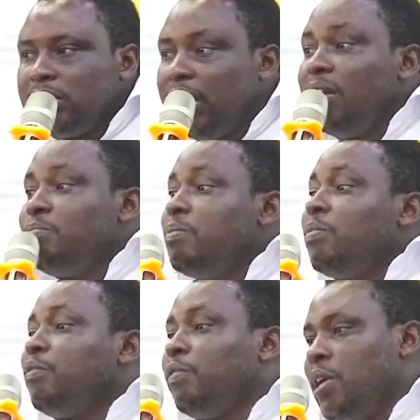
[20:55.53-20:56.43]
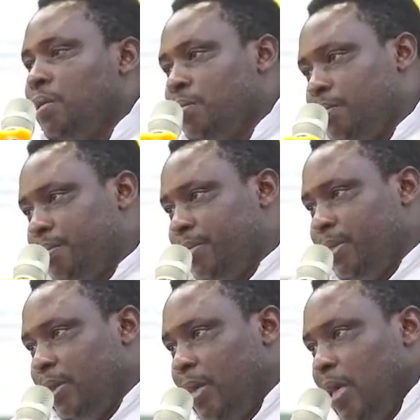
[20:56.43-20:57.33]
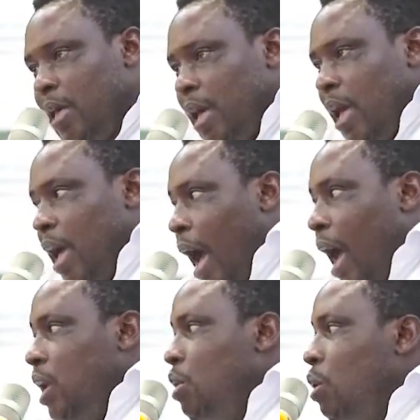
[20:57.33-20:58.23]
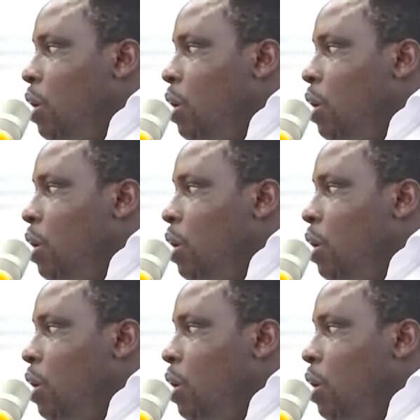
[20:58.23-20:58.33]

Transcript: then people fail. And you